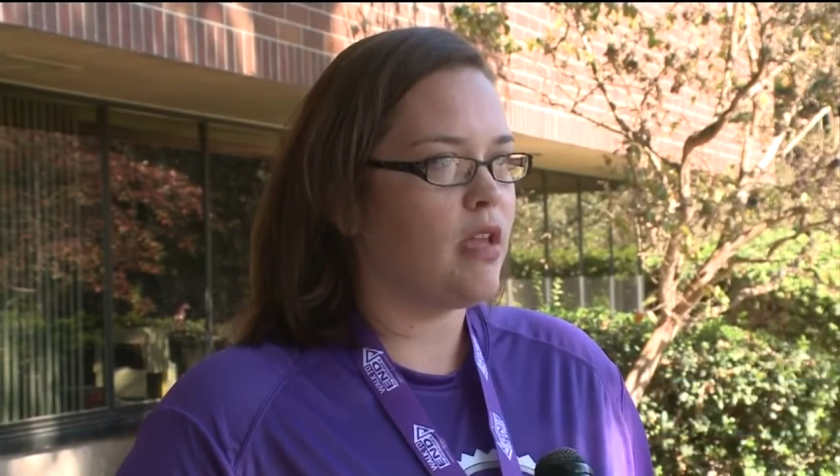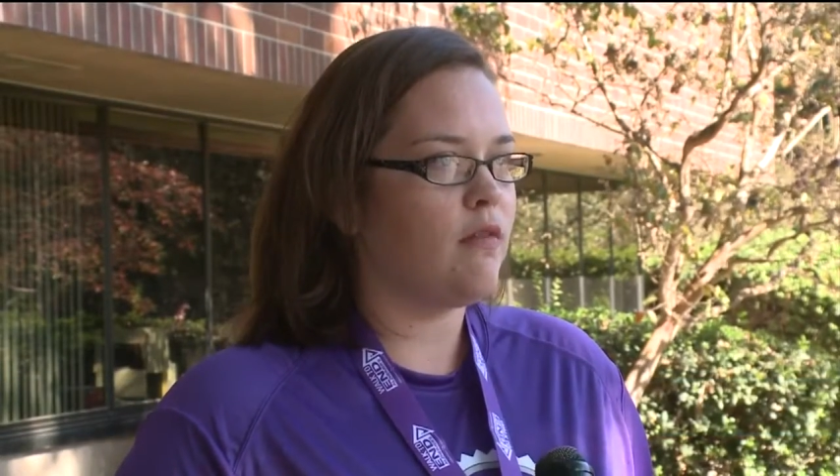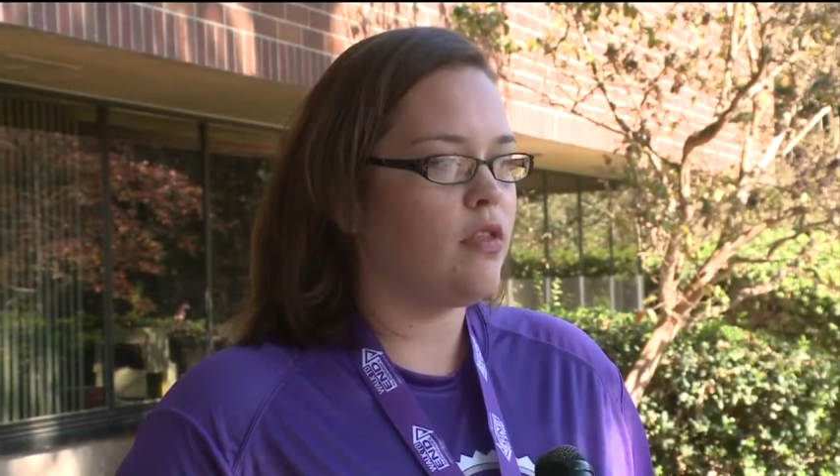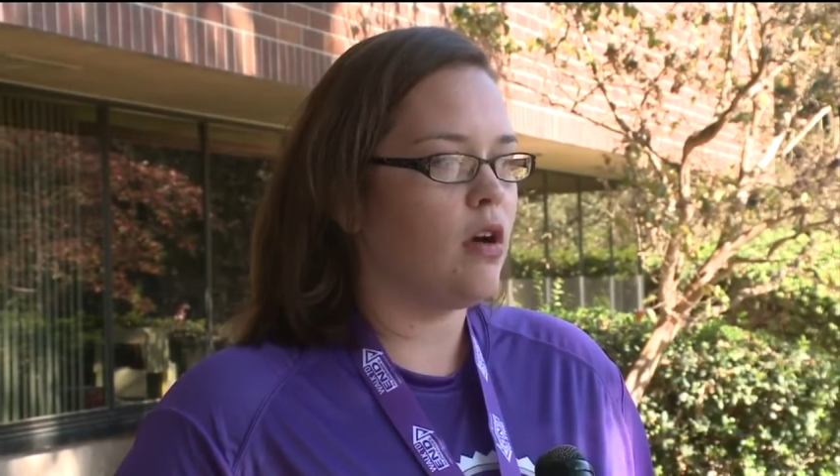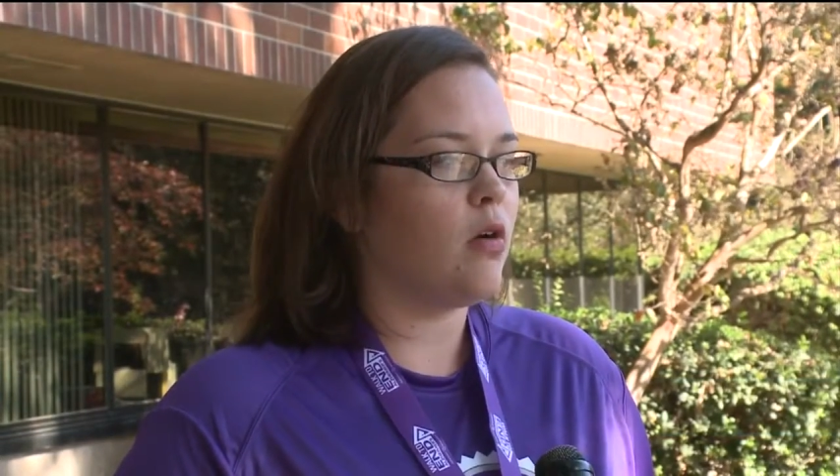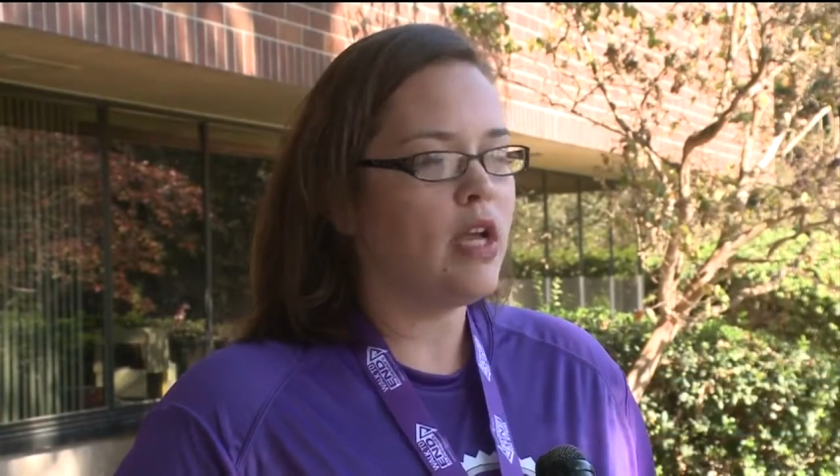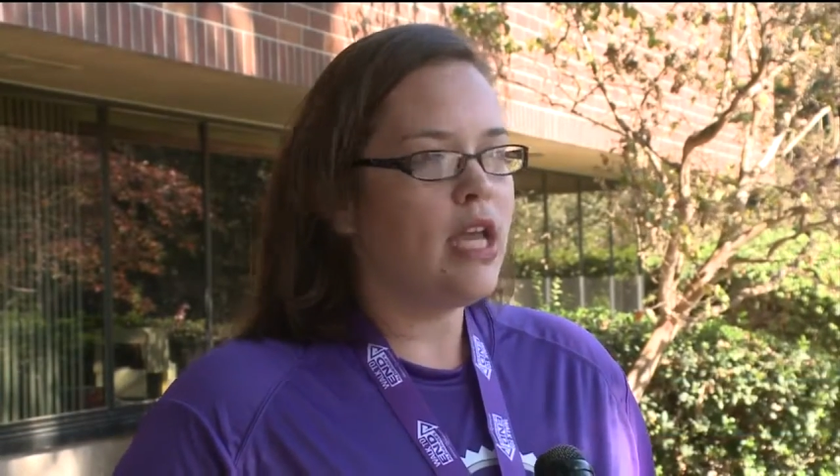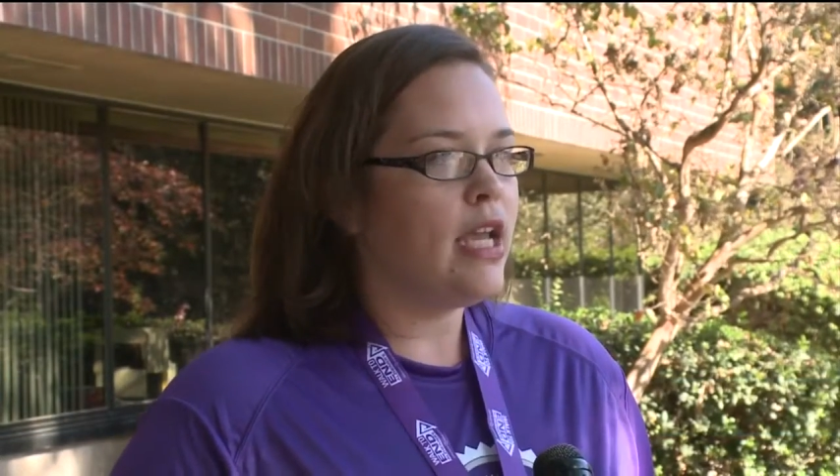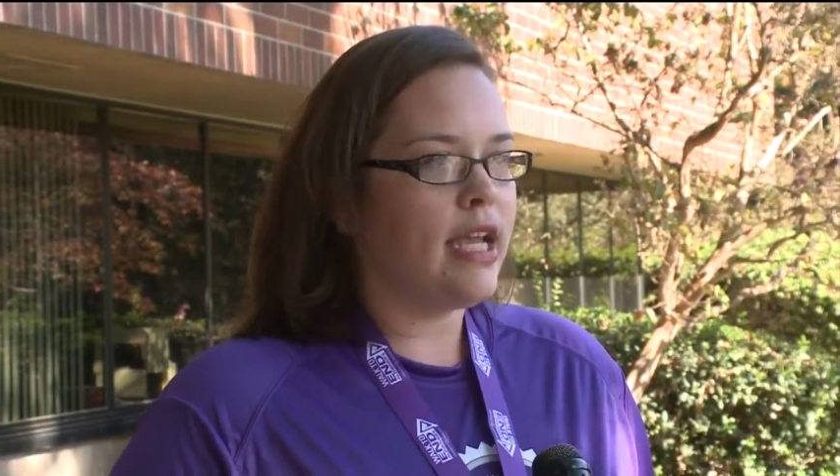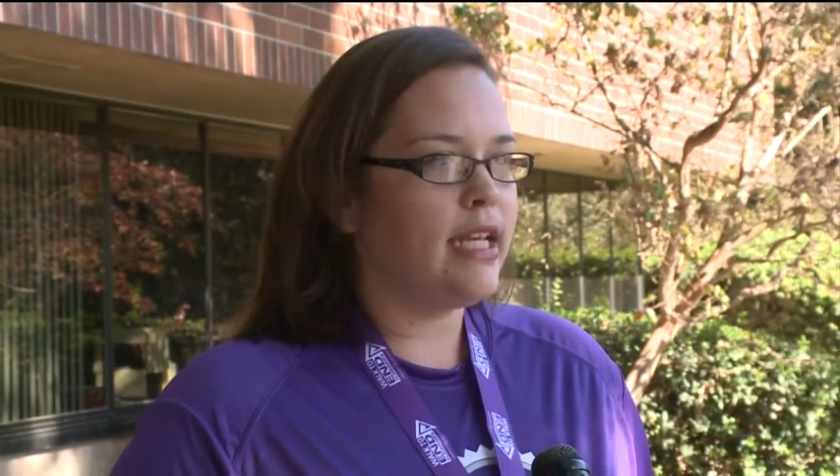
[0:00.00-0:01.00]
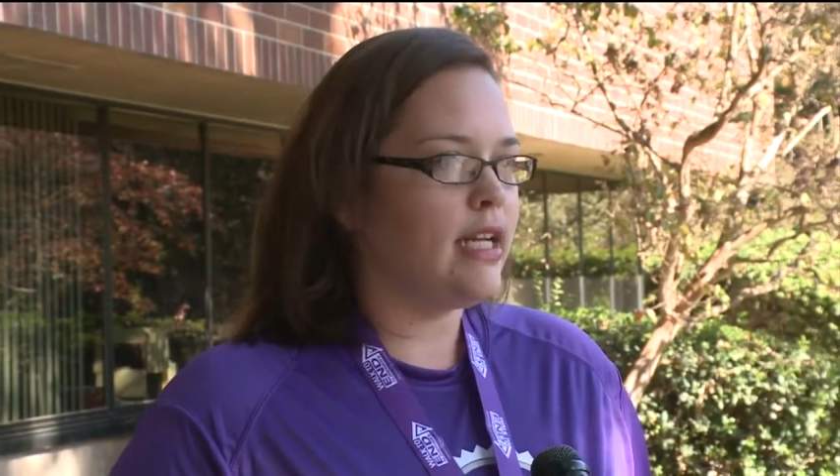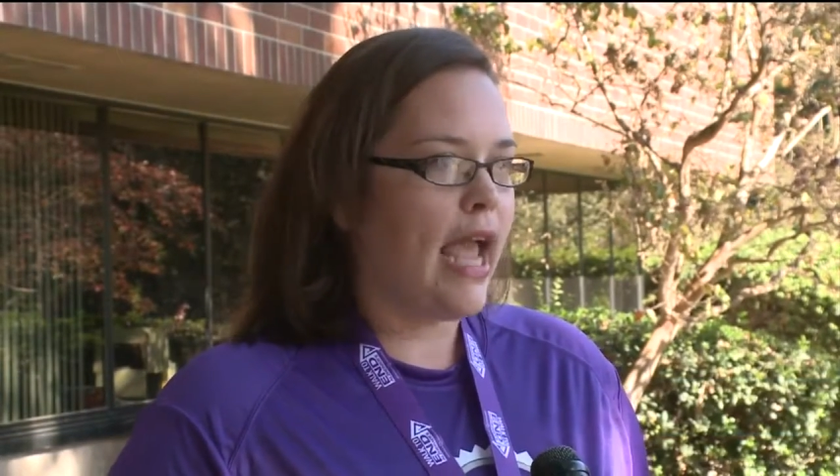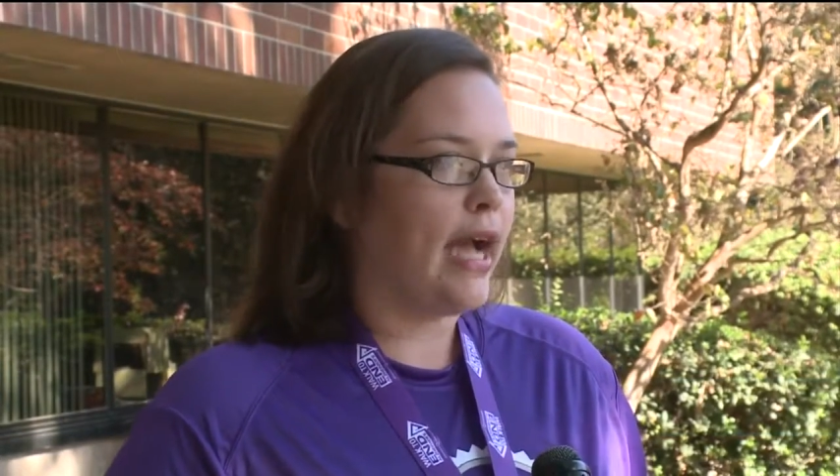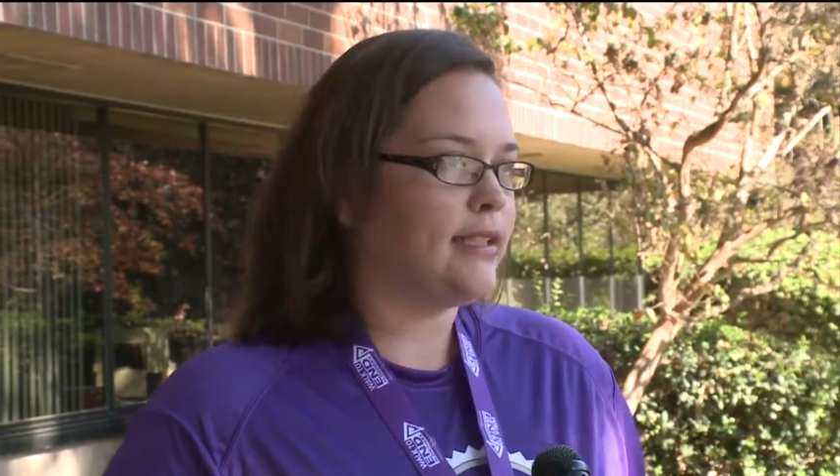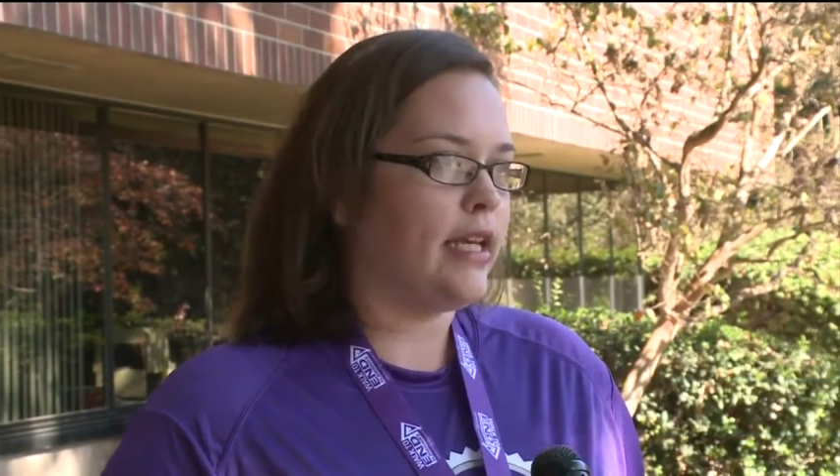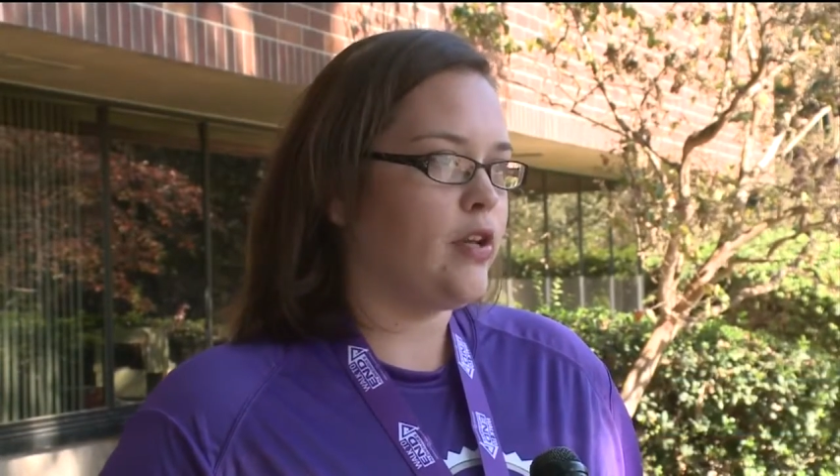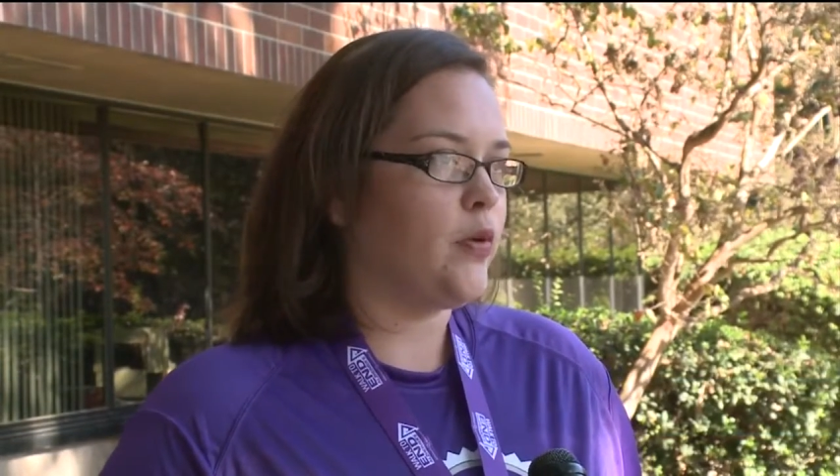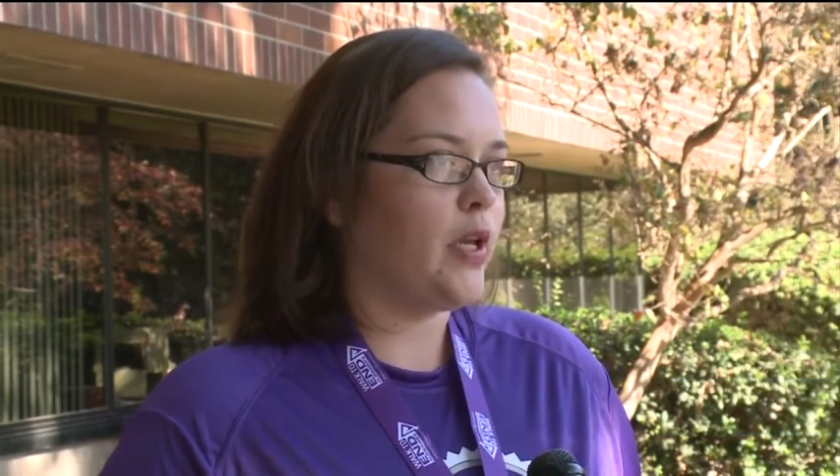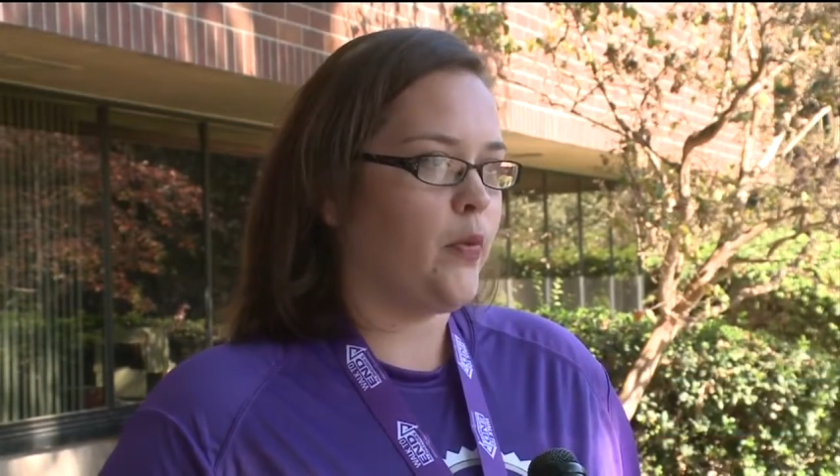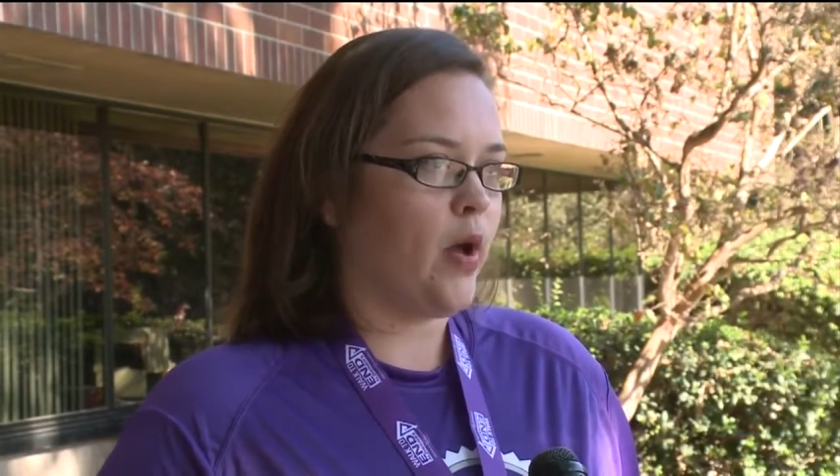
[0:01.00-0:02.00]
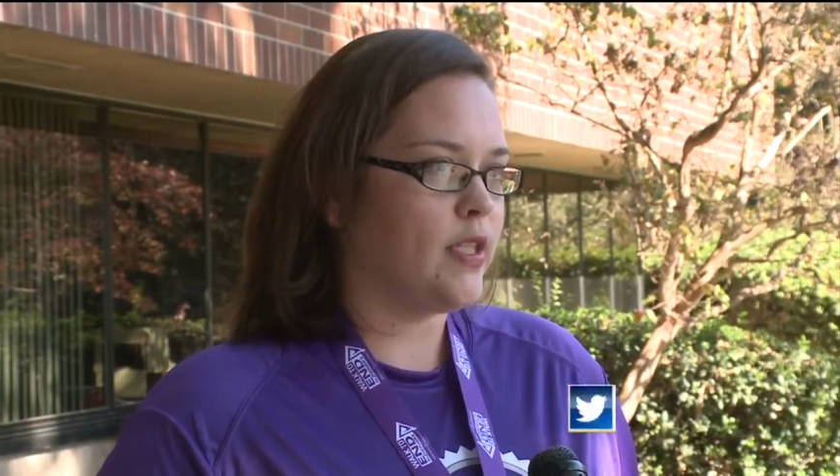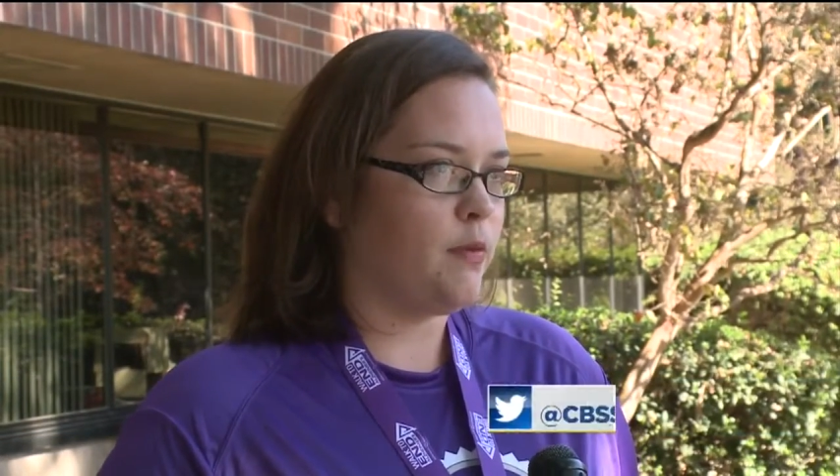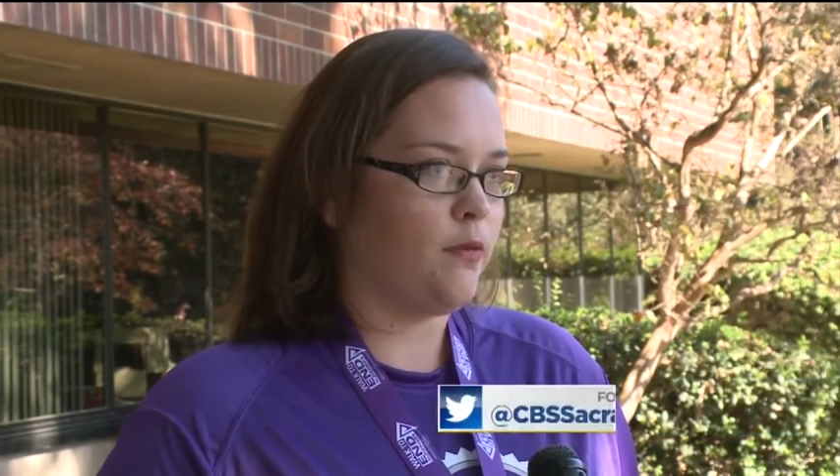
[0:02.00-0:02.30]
even though he didn't act like who he was